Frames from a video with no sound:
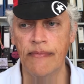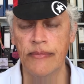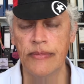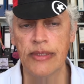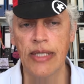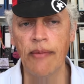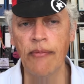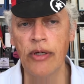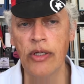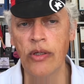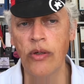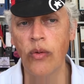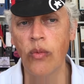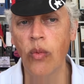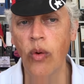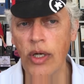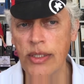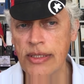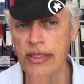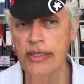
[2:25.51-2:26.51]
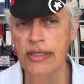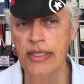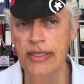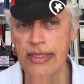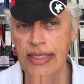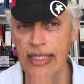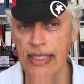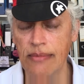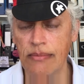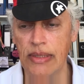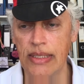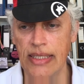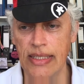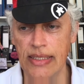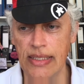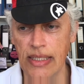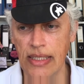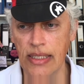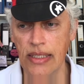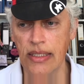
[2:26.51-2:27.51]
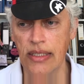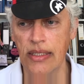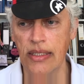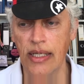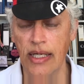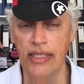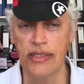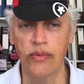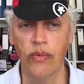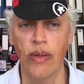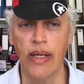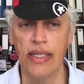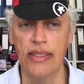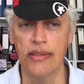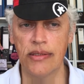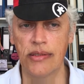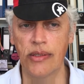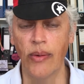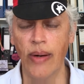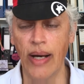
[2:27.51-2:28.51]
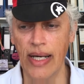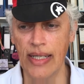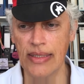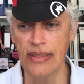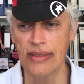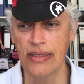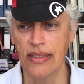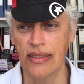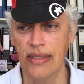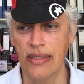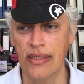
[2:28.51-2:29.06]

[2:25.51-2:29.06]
someone who wasn't a team leader has won twice,